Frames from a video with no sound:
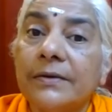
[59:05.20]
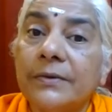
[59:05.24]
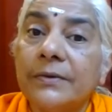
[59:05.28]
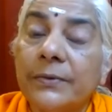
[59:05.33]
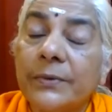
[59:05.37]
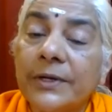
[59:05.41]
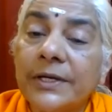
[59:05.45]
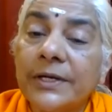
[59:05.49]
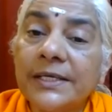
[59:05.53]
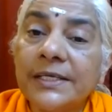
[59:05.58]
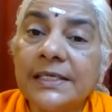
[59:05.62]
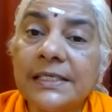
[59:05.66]

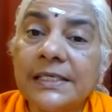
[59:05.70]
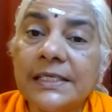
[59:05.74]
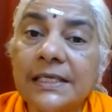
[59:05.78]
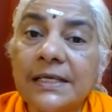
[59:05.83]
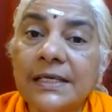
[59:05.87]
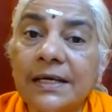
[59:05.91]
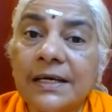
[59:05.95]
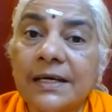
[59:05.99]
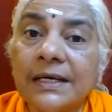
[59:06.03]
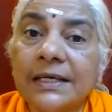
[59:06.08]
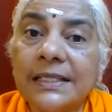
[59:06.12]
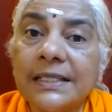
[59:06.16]
what is
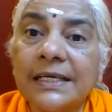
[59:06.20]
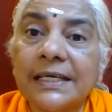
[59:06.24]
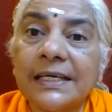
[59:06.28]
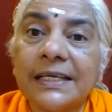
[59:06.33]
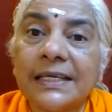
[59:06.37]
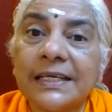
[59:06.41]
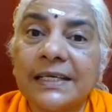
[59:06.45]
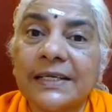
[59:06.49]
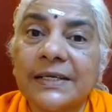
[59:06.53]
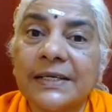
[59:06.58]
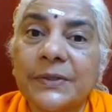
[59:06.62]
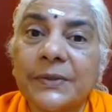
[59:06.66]
the
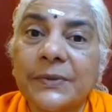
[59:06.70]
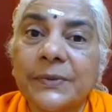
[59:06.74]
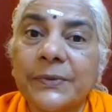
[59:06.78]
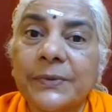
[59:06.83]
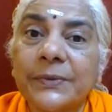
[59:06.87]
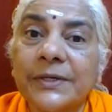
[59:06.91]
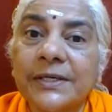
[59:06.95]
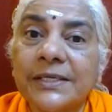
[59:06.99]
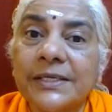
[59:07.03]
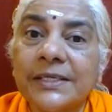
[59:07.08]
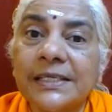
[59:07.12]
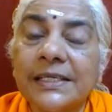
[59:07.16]
Adhara?
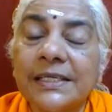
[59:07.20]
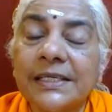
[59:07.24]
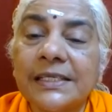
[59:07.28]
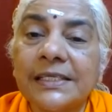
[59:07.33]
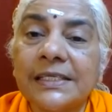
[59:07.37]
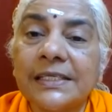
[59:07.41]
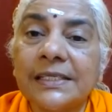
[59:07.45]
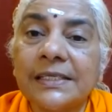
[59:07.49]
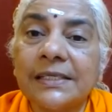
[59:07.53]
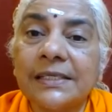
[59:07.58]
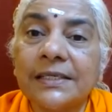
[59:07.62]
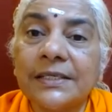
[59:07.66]
What
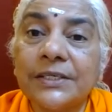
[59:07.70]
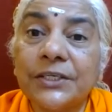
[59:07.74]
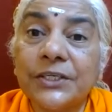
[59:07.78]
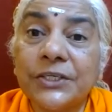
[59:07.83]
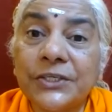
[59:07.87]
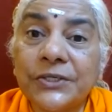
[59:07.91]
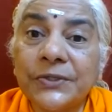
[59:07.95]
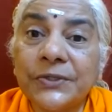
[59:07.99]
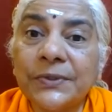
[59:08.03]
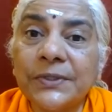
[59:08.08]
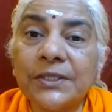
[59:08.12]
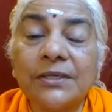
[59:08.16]
is the
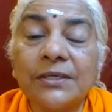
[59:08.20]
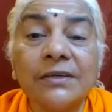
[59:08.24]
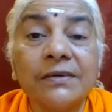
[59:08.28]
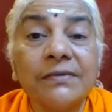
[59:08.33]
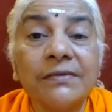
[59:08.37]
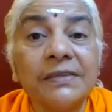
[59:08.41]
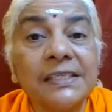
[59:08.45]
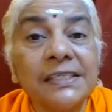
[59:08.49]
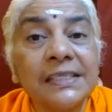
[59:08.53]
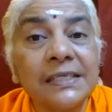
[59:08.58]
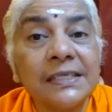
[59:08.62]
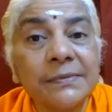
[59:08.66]
truth
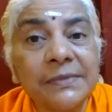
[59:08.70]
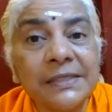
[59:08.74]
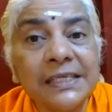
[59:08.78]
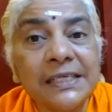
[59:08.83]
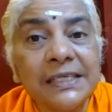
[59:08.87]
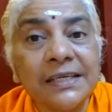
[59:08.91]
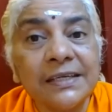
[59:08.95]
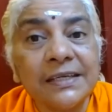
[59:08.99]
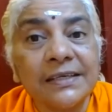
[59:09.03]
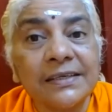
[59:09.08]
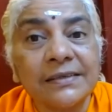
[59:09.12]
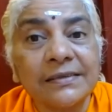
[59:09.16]
of the
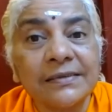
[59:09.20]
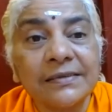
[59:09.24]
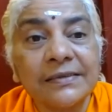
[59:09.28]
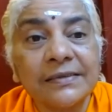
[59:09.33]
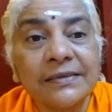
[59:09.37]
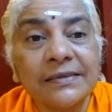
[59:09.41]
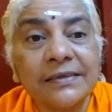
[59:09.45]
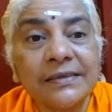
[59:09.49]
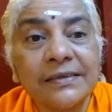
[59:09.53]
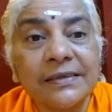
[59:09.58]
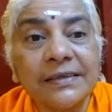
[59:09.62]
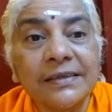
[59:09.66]
samsara?
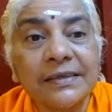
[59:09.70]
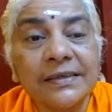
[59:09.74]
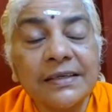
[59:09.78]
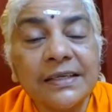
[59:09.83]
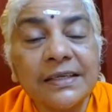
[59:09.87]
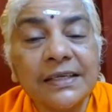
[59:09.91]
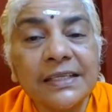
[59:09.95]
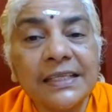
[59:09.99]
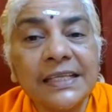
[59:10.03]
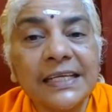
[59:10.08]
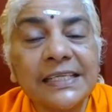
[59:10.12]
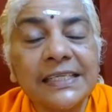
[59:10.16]

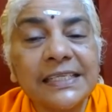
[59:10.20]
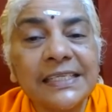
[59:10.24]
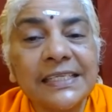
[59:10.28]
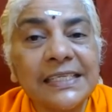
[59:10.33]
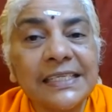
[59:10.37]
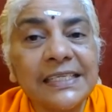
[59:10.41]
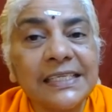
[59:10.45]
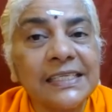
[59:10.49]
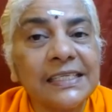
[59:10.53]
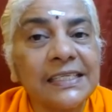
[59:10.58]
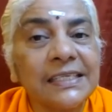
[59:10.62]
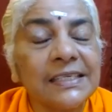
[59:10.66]
That
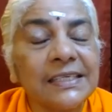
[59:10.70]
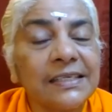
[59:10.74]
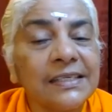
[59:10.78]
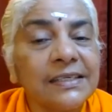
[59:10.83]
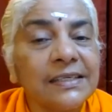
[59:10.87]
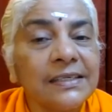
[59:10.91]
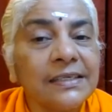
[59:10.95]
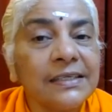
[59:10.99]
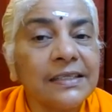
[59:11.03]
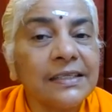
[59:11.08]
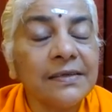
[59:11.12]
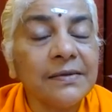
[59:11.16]
is
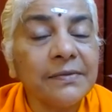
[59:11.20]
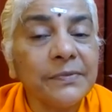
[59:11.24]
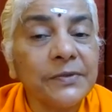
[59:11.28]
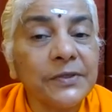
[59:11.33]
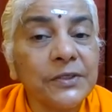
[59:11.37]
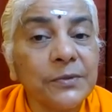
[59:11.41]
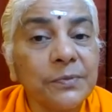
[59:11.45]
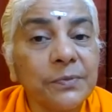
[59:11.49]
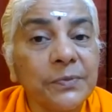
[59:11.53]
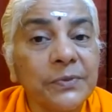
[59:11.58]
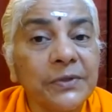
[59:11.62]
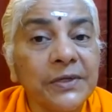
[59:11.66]
the
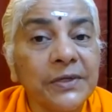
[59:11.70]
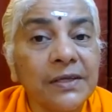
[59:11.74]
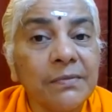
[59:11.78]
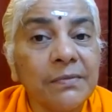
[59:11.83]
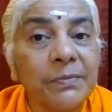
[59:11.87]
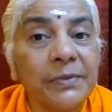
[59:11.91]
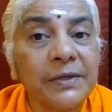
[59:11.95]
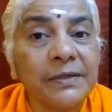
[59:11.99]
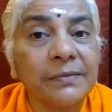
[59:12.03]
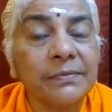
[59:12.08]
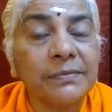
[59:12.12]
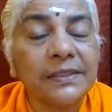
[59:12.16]

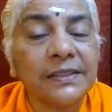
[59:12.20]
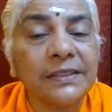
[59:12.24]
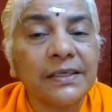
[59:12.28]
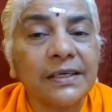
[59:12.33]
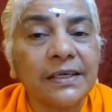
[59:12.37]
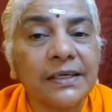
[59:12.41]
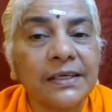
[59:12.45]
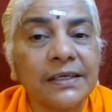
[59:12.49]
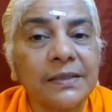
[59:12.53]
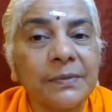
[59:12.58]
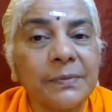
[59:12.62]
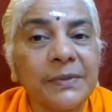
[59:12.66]
Supreme Brahma,
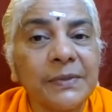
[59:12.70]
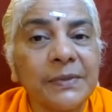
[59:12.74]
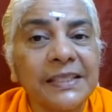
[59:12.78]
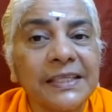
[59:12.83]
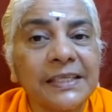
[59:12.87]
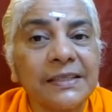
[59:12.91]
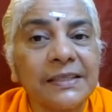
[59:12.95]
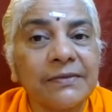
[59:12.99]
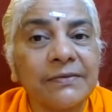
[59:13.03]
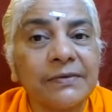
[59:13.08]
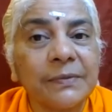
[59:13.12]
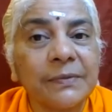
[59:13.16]
Atma
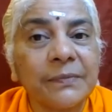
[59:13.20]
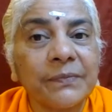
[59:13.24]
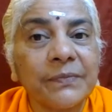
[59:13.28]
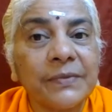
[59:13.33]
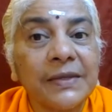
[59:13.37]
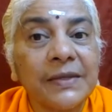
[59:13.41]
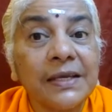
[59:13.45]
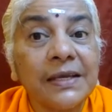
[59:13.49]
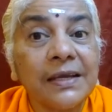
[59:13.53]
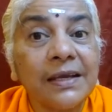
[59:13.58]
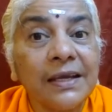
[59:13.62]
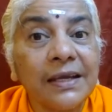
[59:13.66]
Tattvam.
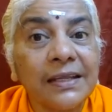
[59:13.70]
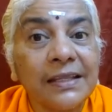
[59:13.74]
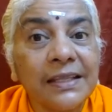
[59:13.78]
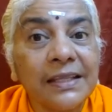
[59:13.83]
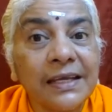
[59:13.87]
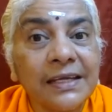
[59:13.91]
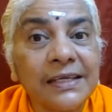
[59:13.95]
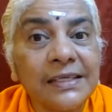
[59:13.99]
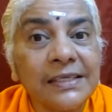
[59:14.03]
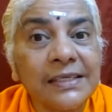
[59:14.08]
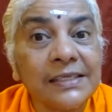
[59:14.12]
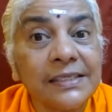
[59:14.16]
And
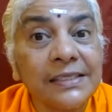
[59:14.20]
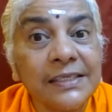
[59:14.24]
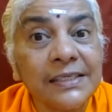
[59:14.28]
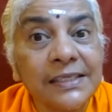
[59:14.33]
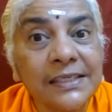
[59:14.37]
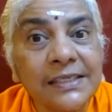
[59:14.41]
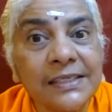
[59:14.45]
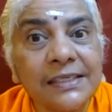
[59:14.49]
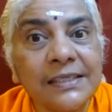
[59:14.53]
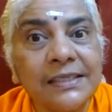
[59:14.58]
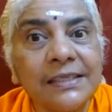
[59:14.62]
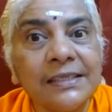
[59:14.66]
that is
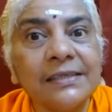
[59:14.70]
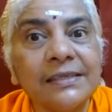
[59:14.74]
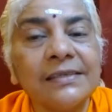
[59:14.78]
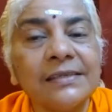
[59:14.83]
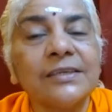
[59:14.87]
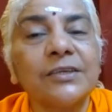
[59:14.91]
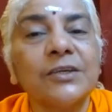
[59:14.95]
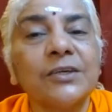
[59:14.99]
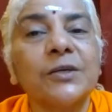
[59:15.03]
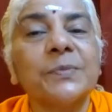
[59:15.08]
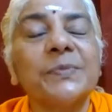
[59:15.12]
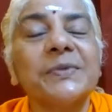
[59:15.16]
just the
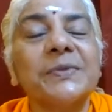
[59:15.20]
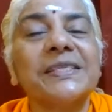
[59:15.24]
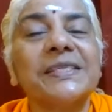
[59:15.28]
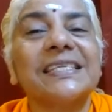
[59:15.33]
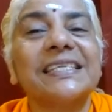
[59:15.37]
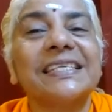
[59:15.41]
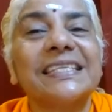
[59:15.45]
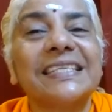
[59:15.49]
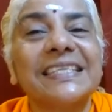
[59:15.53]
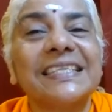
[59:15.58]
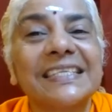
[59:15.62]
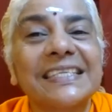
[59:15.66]

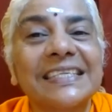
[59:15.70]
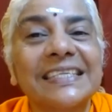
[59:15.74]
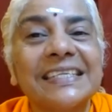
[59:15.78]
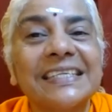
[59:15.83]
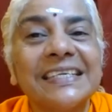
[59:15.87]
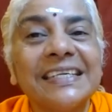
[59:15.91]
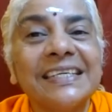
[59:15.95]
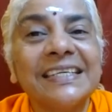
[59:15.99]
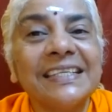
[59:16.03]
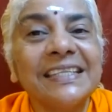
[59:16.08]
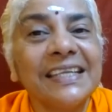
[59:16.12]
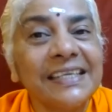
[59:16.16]
opposite
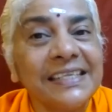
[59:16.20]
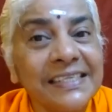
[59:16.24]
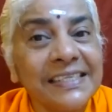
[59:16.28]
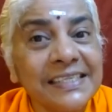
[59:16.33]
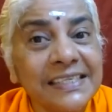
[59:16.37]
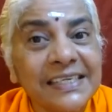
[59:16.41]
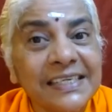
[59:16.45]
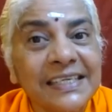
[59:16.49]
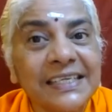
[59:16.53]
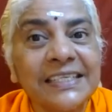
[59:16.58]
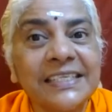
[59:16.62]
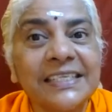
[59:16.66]
that
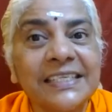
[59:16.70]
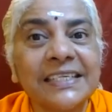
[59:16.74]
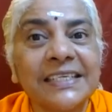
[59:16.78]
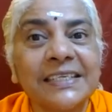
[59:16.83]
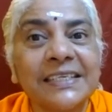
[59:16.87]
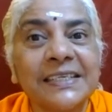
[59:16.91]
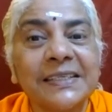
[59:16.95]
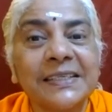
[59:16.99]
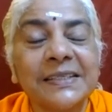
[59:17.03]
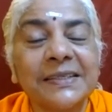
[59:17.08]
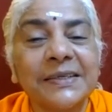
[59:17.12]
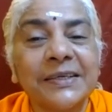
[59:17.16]
is
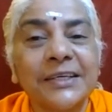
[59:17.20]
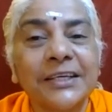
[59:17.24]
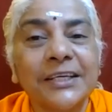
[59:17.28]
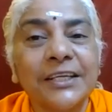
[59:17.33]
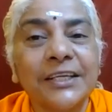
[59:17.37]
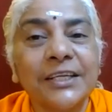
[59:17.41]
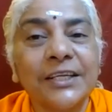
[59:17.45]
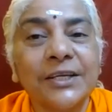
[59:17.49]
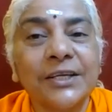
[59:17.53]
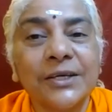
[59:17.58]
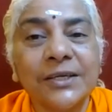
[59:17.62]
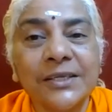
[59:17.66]
ajaha,
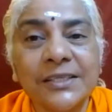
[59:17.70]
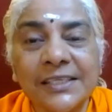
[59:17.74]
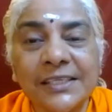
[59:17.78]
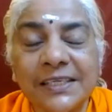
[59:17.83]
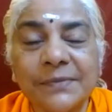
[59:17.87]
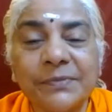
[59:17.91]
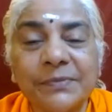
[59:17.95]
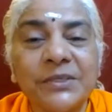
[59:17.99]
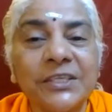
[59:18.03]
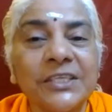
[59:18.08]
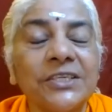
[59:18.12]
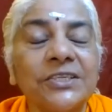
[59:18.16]
not
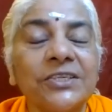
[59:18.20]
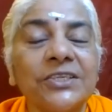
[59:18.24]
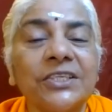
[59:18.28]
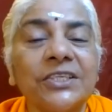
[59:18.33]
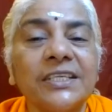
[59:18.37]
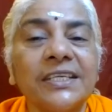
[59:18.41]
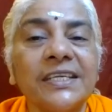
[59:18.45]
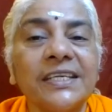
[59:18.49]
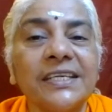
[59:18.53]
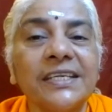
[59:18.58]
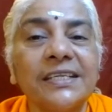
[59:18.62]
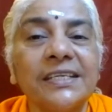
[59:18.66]
subject to
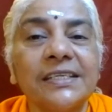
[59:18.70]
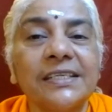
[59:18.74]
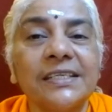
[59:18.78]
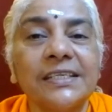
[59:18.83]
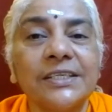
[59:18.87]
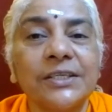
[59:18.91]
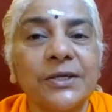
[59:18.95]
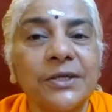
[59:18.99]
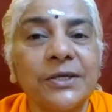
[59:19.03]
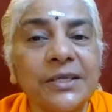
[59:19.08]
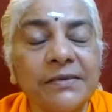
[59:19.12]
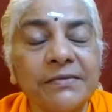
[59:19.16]
change,
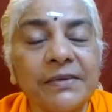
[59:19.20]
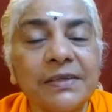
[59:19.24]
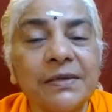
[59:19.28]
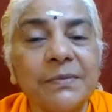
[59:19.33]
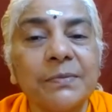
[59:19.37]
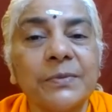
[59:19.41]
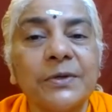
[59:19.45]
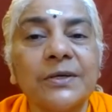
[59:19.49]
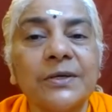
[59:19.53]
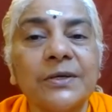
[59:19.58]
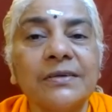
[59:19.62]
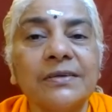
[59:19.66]
not
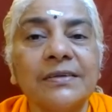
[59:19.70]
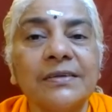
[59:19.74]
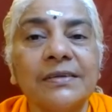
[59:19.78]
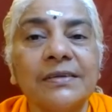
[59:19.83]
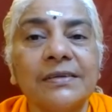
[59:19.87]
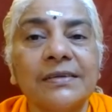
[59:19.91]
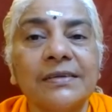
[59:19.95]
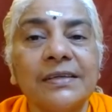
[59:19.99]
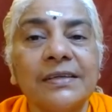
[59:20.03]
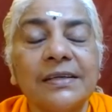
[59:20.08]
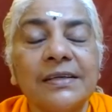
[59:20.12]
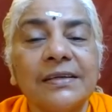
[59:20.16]
even
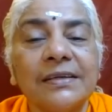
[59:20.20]
born,